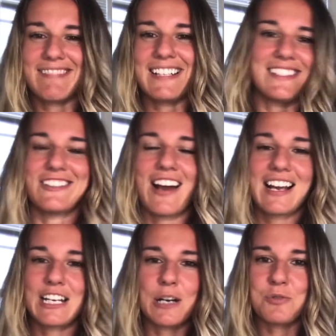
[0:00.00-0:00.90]
you're not
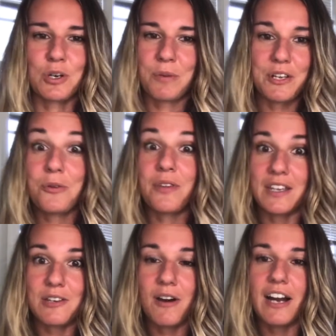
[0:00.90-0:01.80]
going to absorb what you
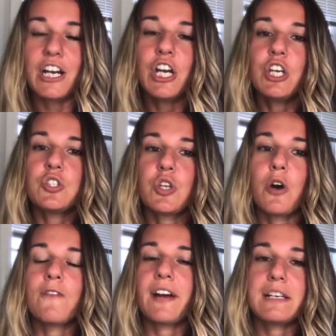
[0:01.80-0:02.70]
think you are.
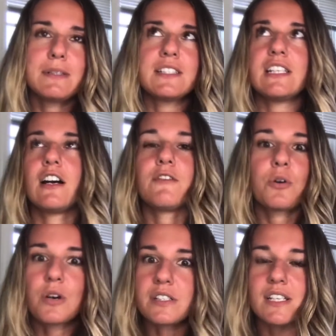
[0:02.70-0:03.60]
So vitamin C, of
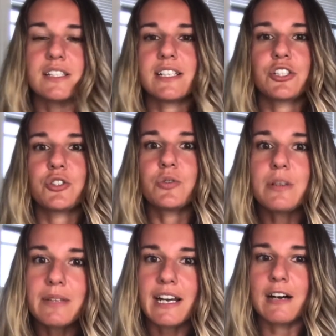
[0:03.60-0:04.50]
course, is
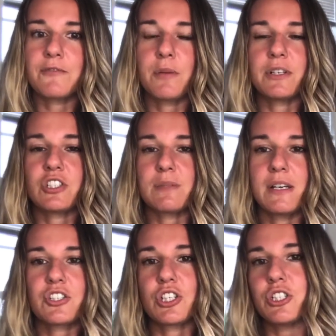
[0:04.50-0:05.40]
extremely helpful, but just
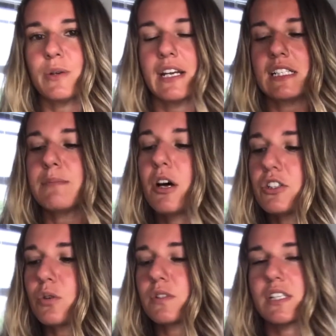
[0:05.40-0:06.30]
make sure you're doing it in small
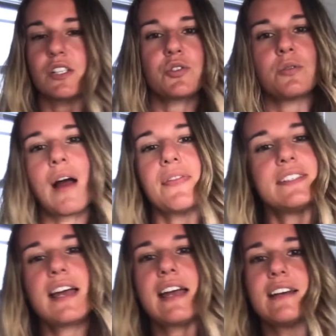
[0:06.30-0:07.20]
doses throughout the
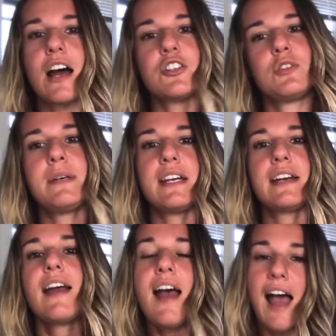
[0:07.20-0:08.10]
day, not too
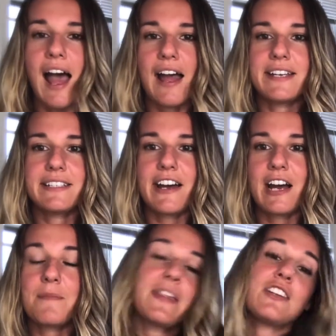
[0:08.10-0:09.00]
big, and
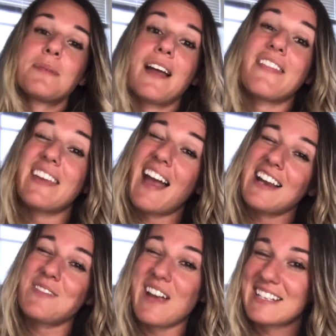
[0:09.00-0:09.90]
then you'll be healthy
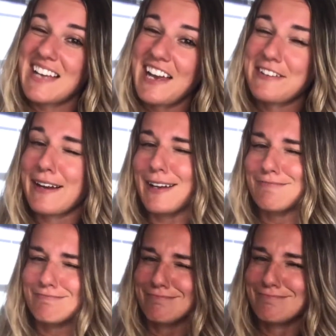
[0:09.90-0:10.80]
and you won't get diarrhea.
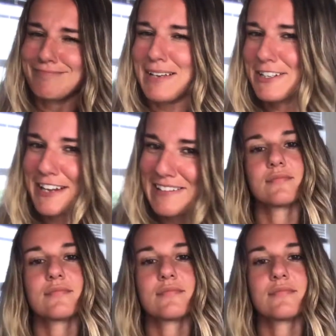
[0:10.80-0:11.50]
Here to help.